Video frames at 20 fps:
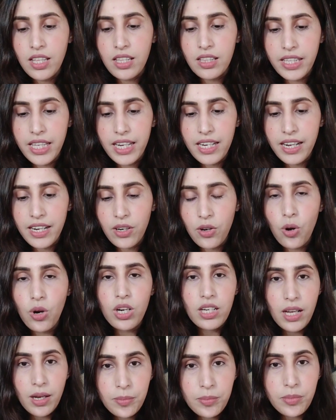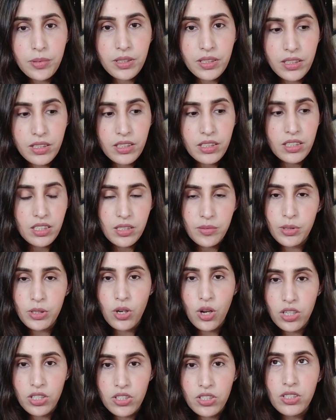Then I called up a
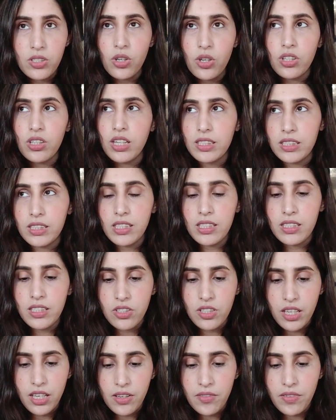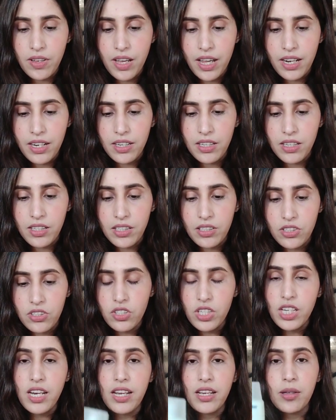dermatologist, Dr. Aditi Sachdev, and
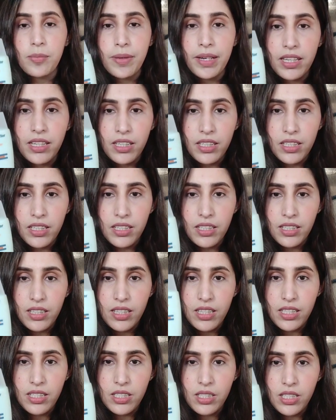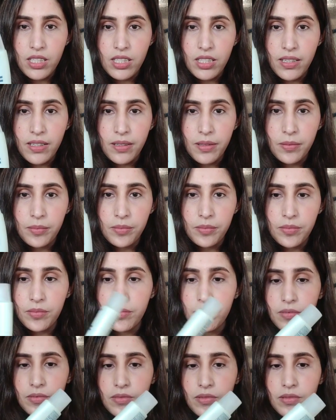she recommended this
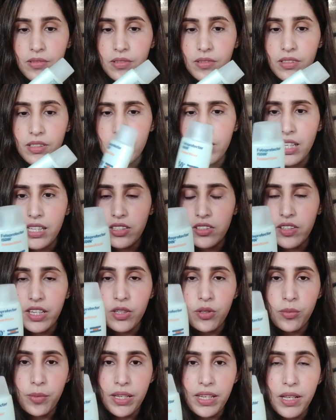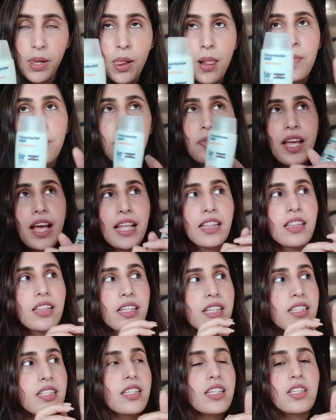sunscreen to me. And
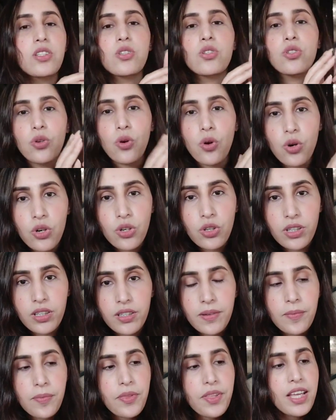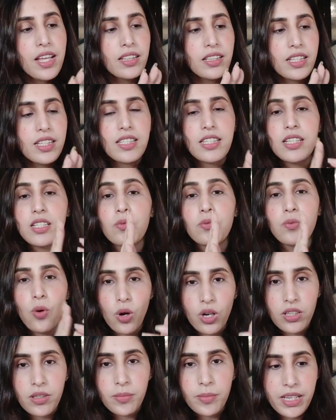this is so good. This is
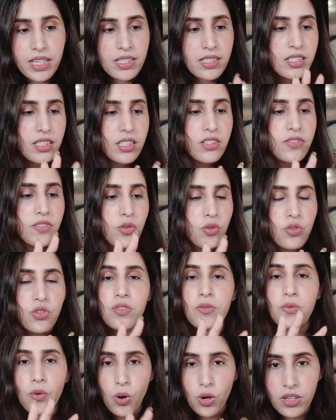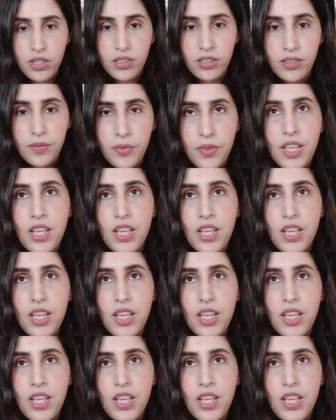water based. This is fusion water.